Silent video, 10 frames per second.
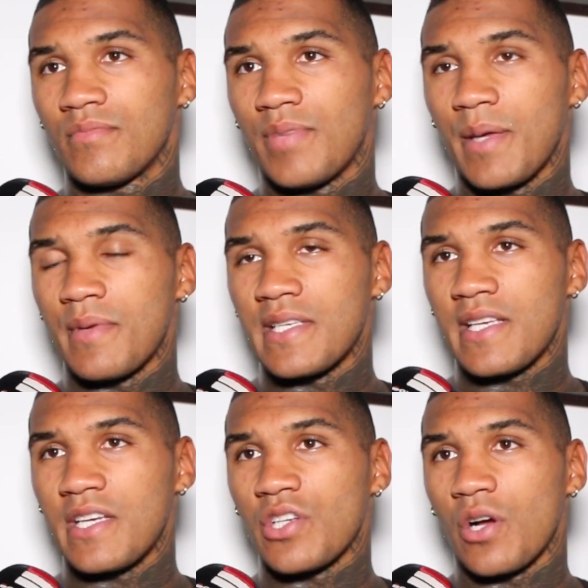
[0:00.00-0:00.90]
P B
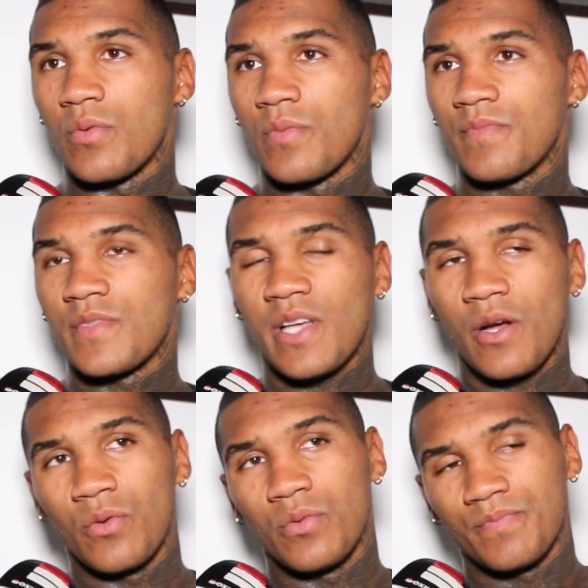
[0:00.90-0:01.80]
C show.
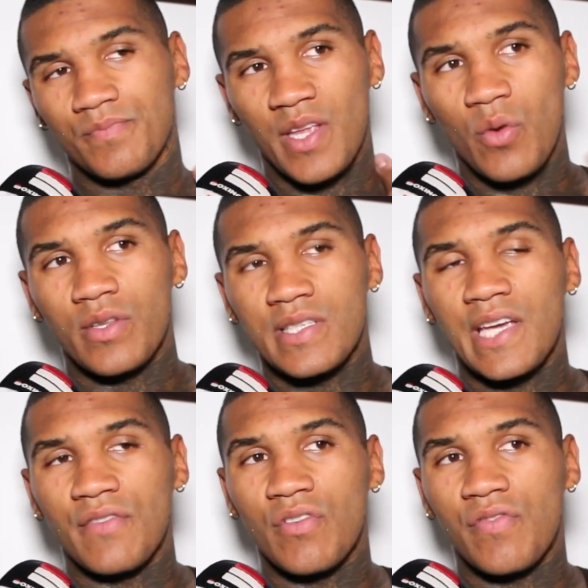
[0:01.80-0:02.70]
So it would
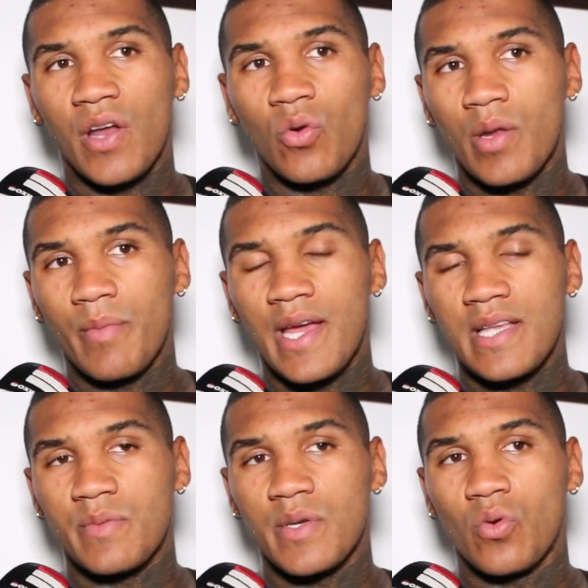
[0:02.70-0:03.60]
take for a final
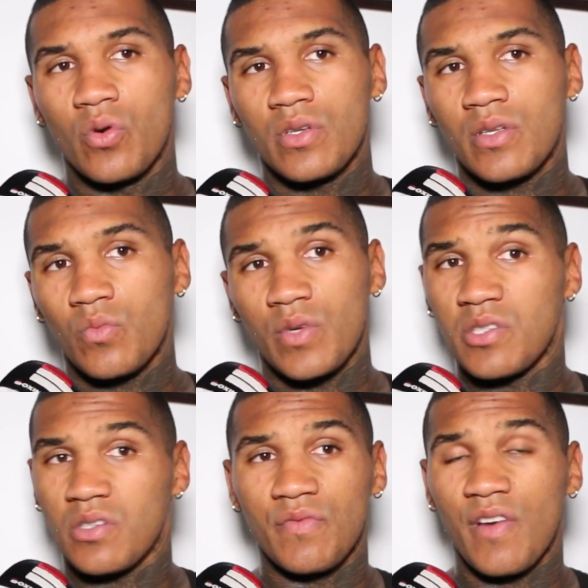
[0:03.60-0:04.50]
eliminator to be ordered,
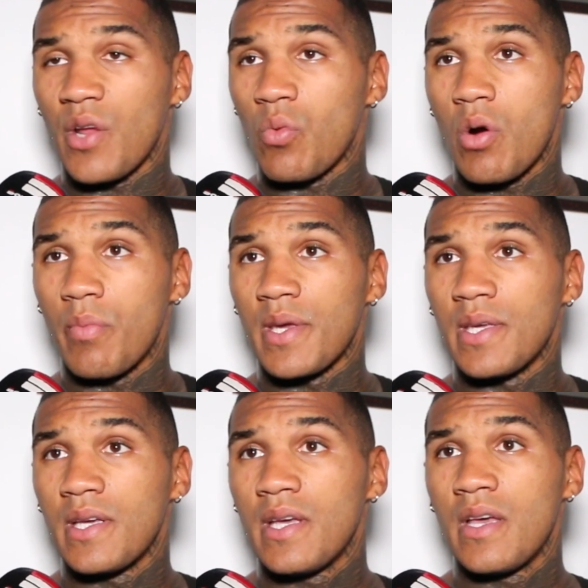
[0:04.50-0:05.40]
which could very well
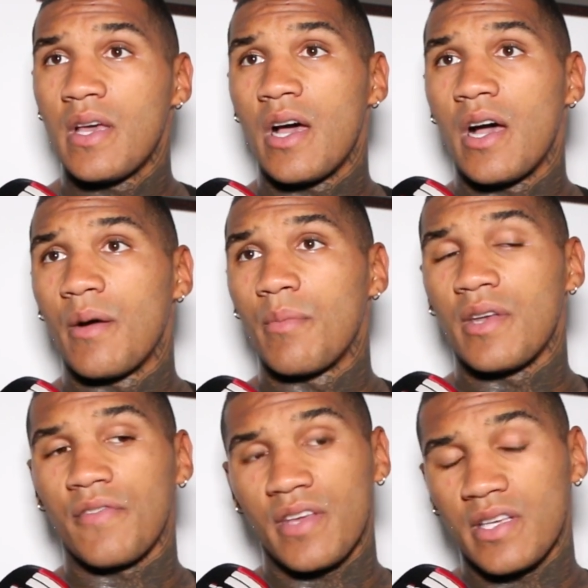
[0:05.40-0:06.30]
be. Um,
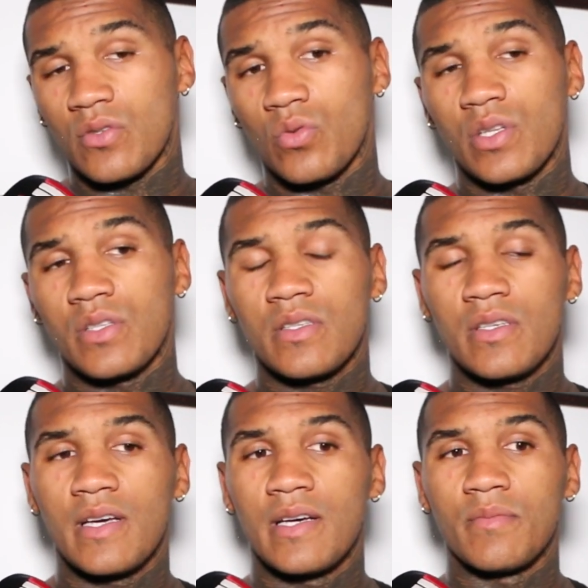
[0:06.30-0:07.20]
and if it is ordered,
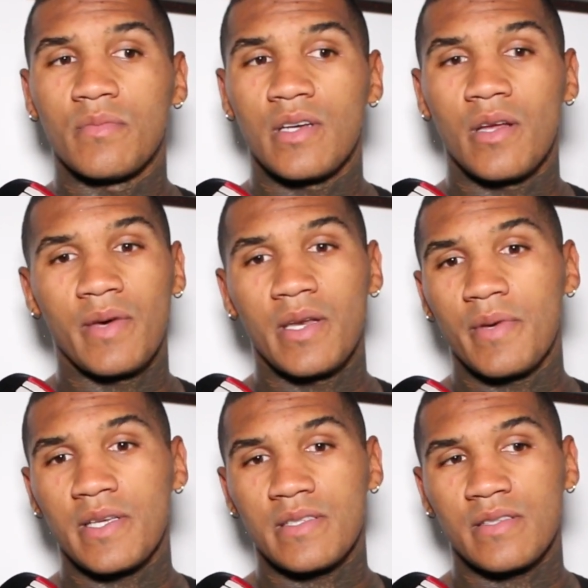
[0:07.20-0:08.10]
um, you know, may the
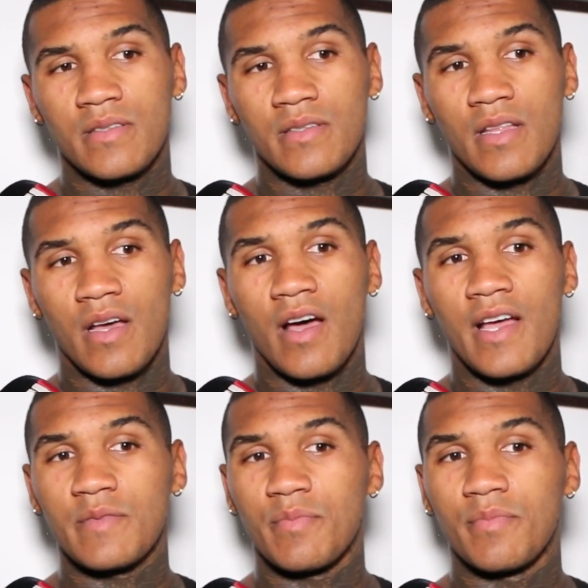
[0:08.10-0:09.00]
best, the
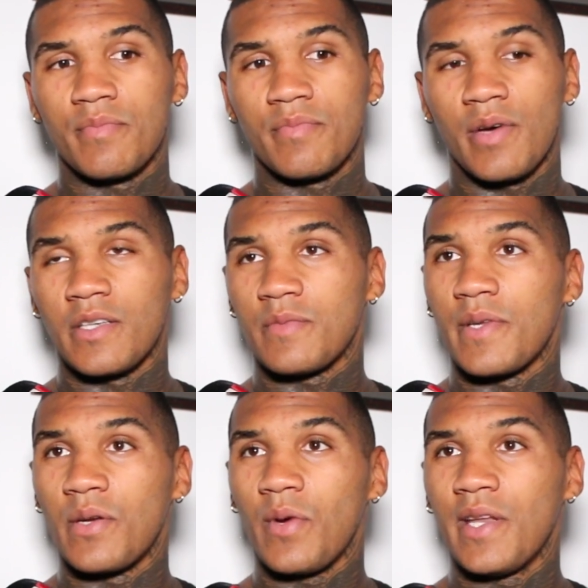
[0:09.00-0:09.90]
highest purse
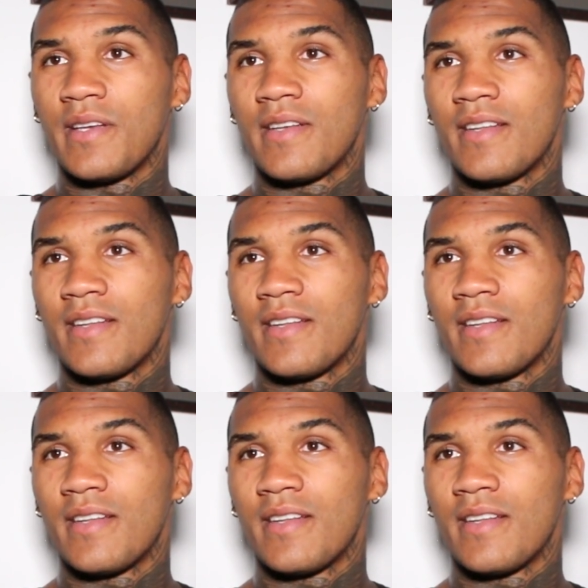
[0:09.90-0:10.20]
bidder win.